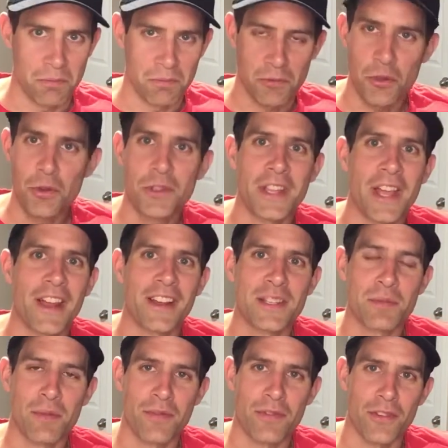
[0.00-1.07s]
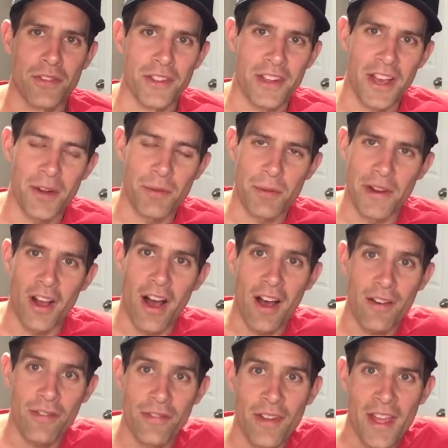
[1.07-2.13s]
2 seconds before the gun went
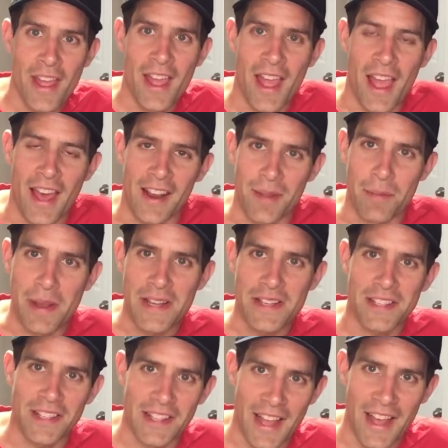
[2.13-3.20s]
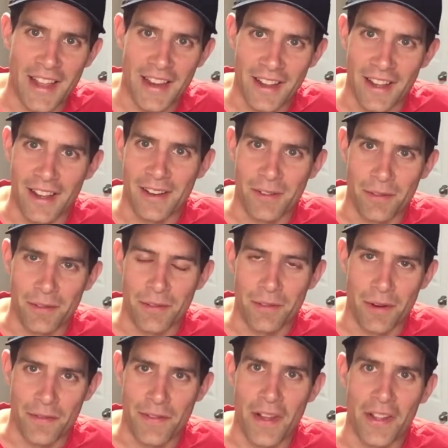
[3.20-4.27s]
off, and I basically had
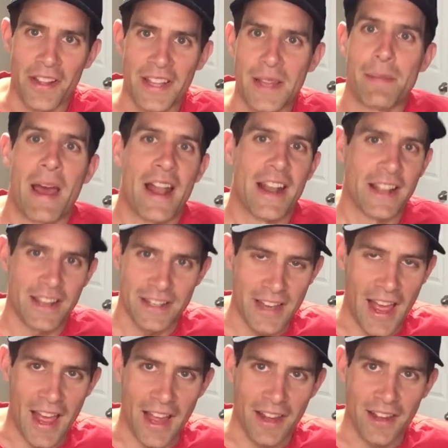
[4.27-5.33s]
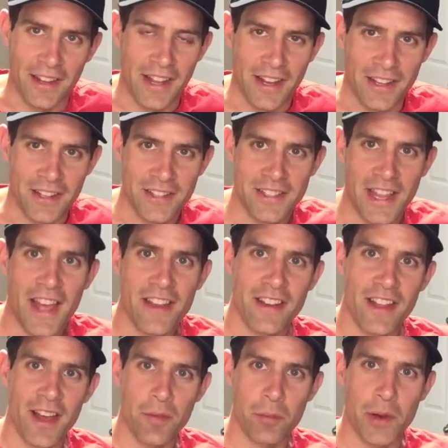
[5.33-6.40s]
what felt like a panic attack, and I had to stand
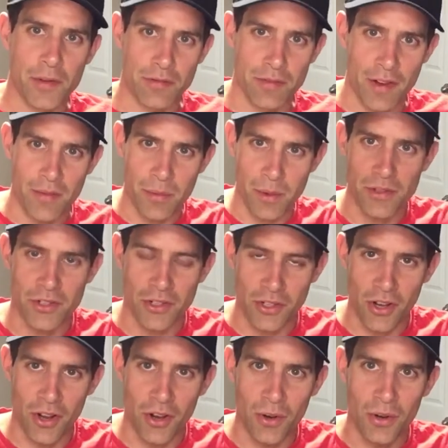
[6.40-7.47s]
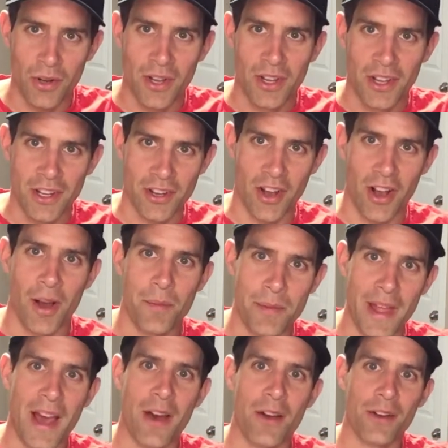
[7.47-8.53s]
up, wait for everyone to go, calm
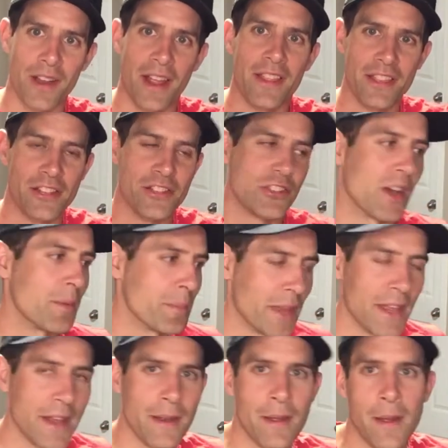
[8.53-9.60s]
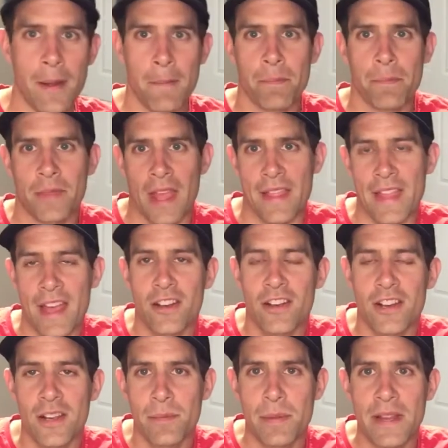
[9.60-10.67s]
down, and then jump in. And that
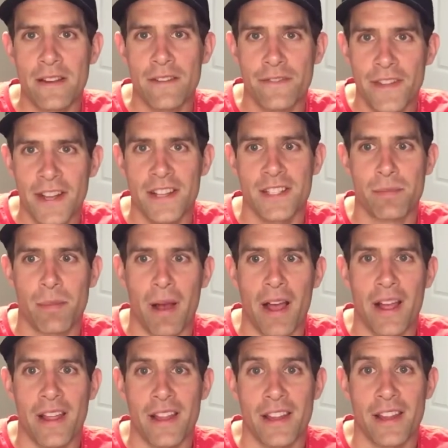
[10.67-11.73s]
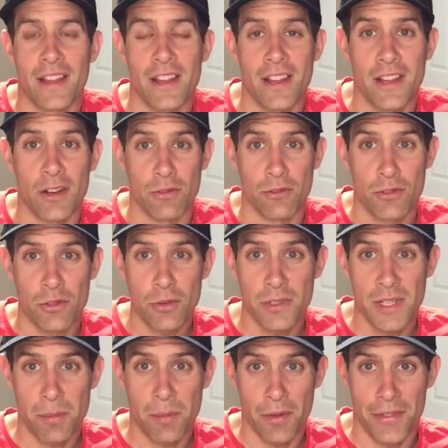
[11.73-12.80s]
could have been fixed by, 2
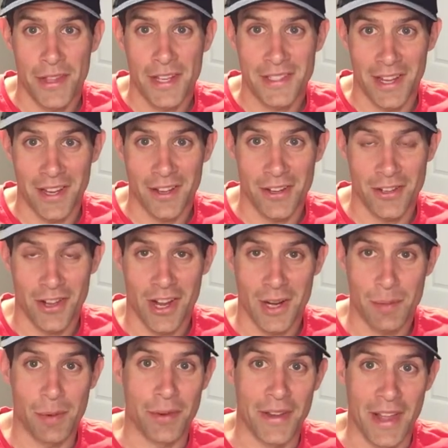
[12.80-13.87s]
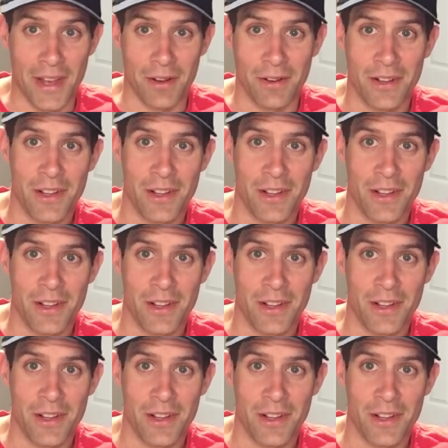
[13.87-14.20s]
simple things that I'm going to talk about now.